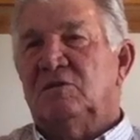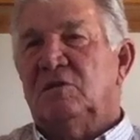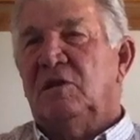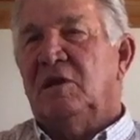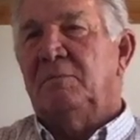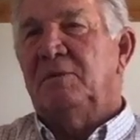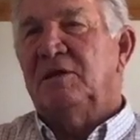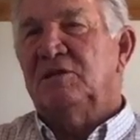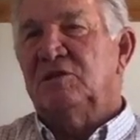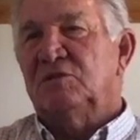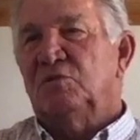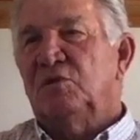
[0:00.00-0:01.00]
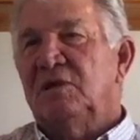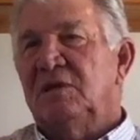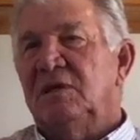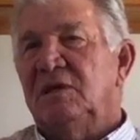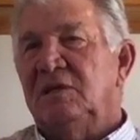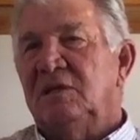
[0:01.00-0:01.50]
there's a lot of benches where you'd
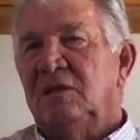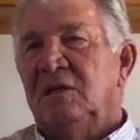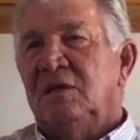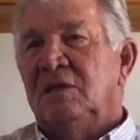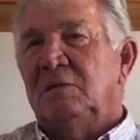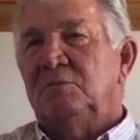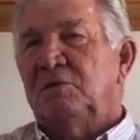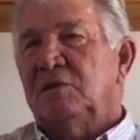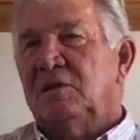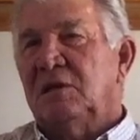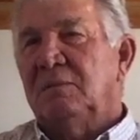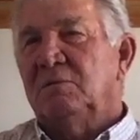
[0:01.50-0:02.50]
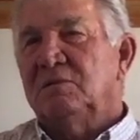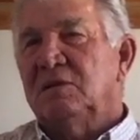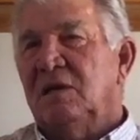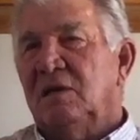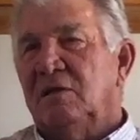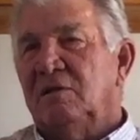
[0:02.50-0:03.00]
eat. They'd put the tables
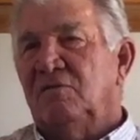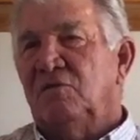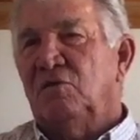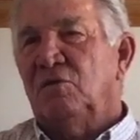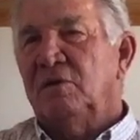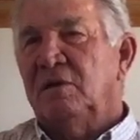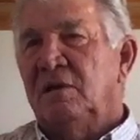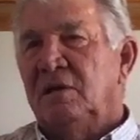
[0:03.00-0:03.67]
out on the floor.